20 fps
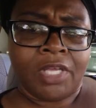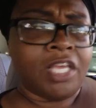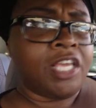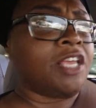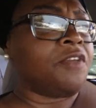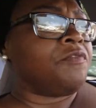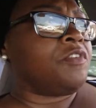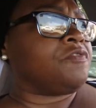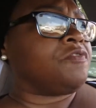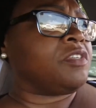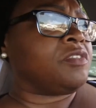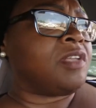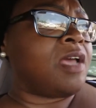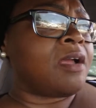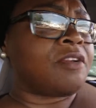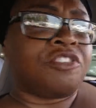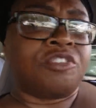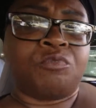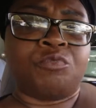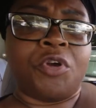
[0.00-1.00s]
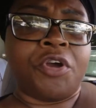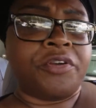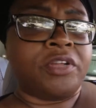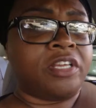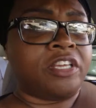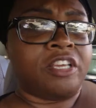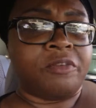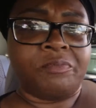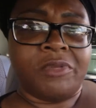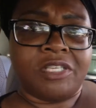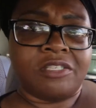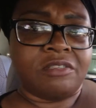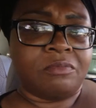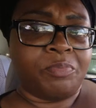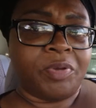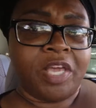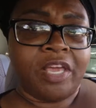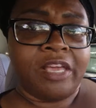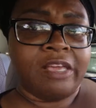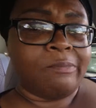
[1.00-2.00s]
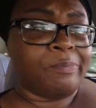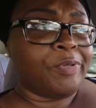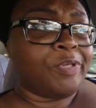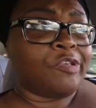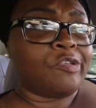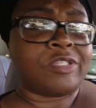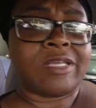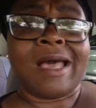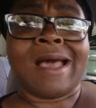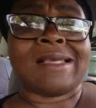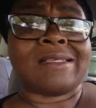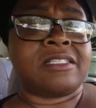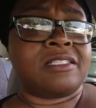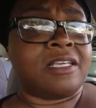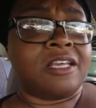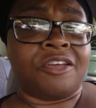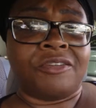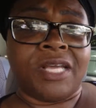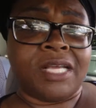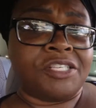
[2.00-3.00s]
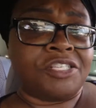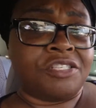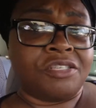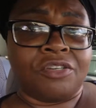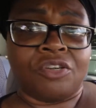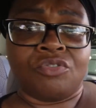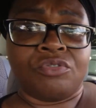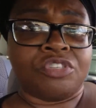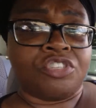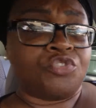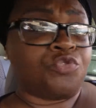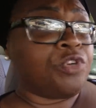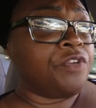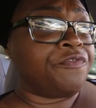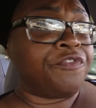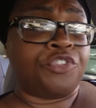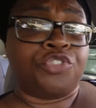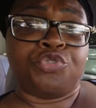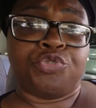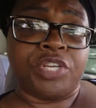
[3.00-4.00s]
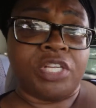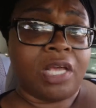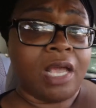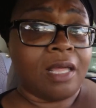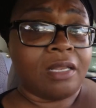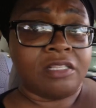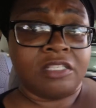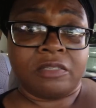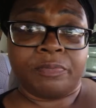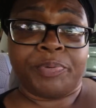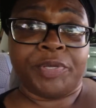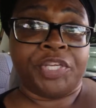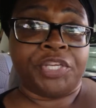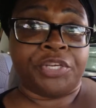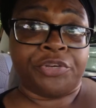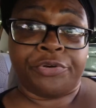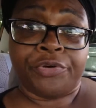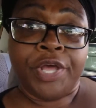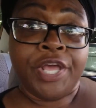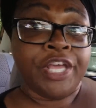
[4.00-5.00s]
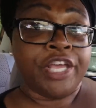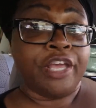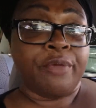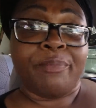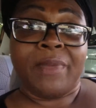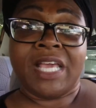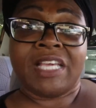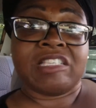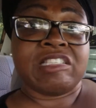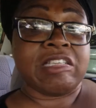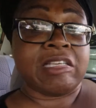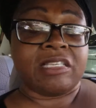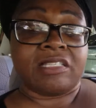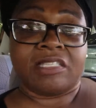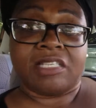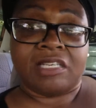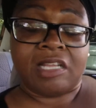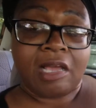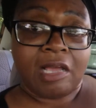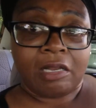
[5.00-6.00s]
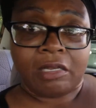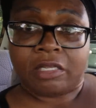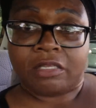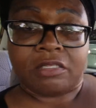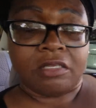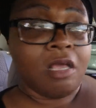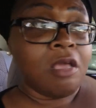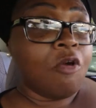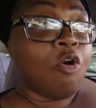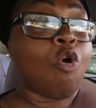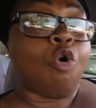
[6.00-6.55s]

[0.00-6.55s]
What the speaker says: Even if the doctor were to give me some pain pills, I sell that shit on the street for $3 a pill and make $60.